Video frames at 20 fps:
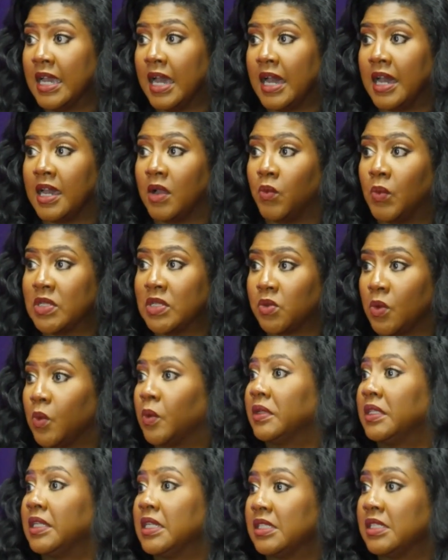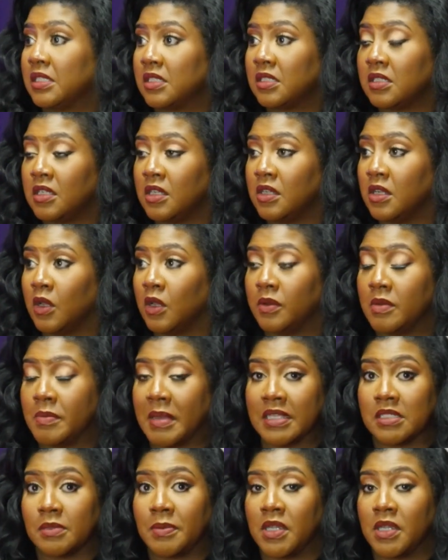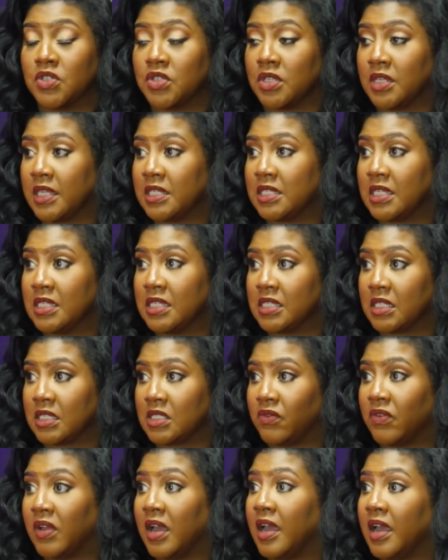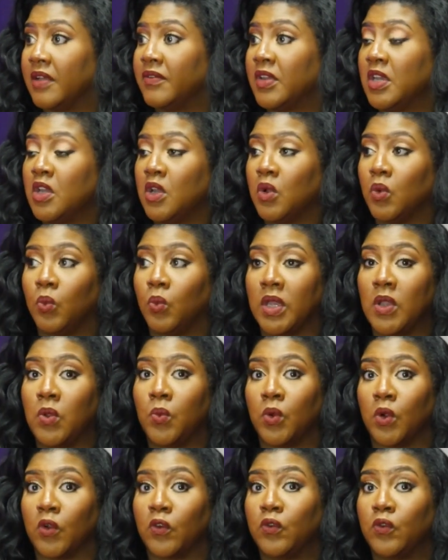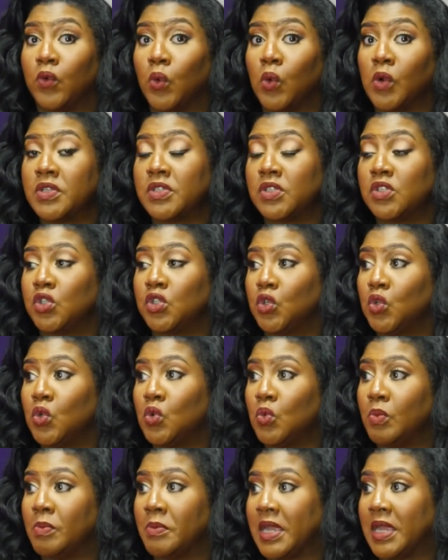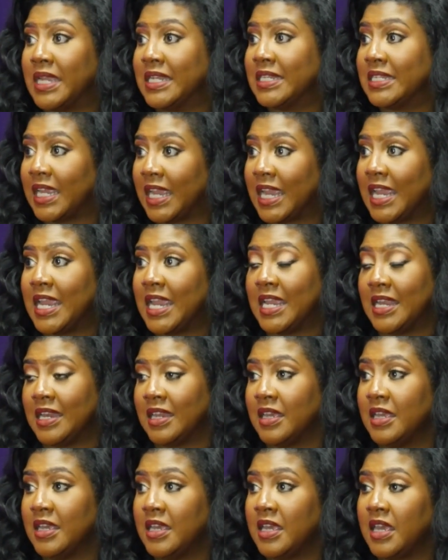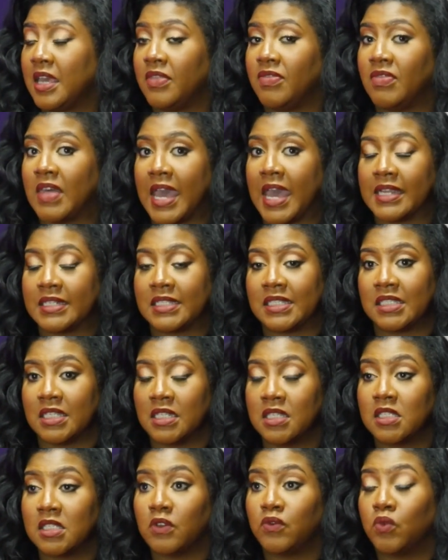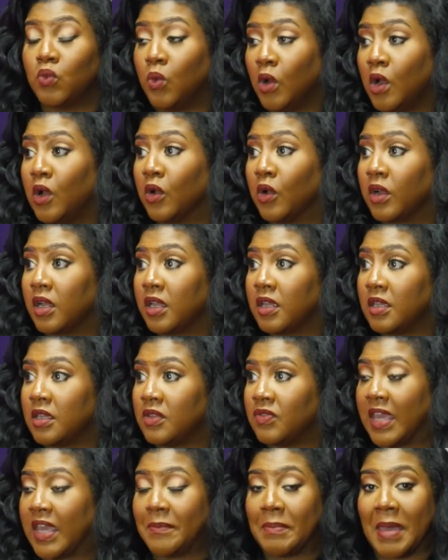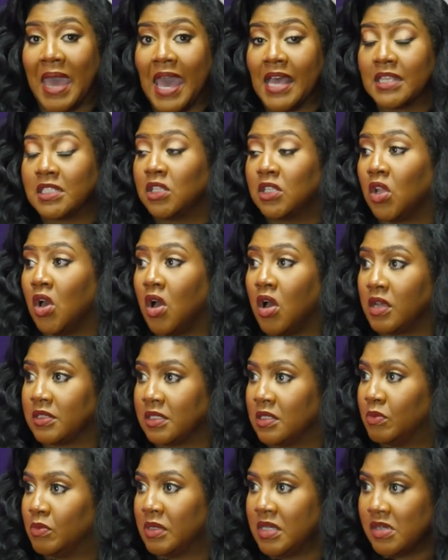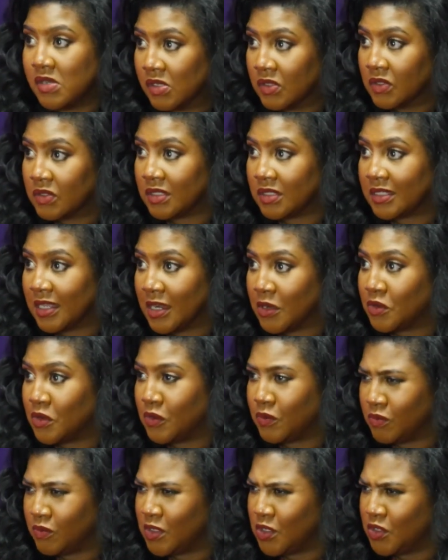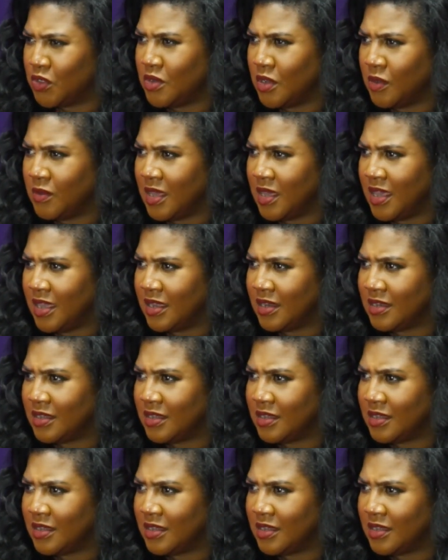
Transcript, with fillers: Uh, once we were released, you know, in Emancipation yeah. 1865, we were forced to maintain that sense of work. They passed laws and bills. I don't know. Did you know that?